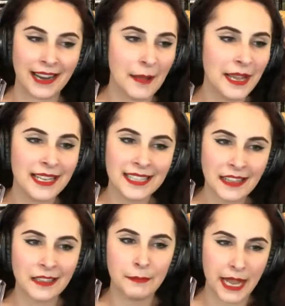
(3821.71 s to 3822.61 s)
I mean, it's
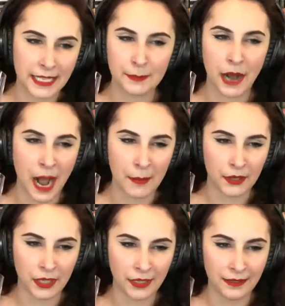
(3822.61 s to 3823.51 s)
not the best
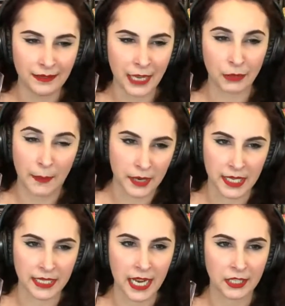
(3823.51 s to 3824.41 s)
Pomerol like
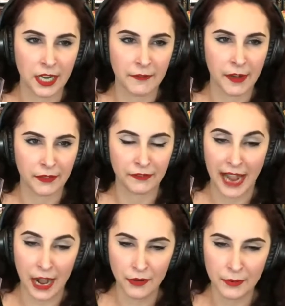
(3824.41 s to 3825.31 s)
representation I've ever
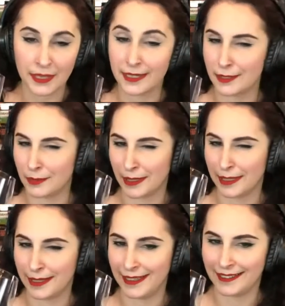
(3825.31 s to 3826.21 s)
found, but it's really
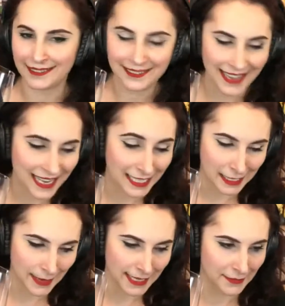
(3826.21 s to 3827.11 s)
good. And it's
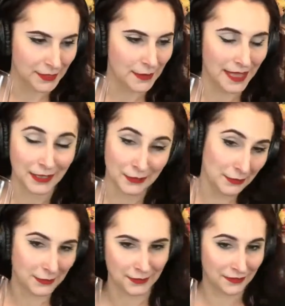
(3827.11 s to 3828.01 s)
expensive, so I'm like,
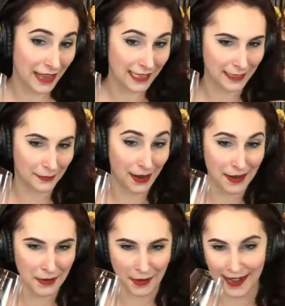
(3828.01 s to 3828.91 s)
oh, fancy
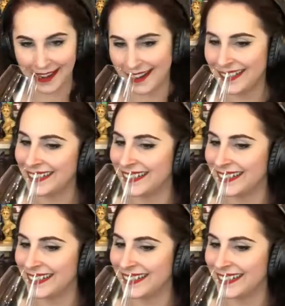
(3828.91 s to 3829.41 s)
party wine.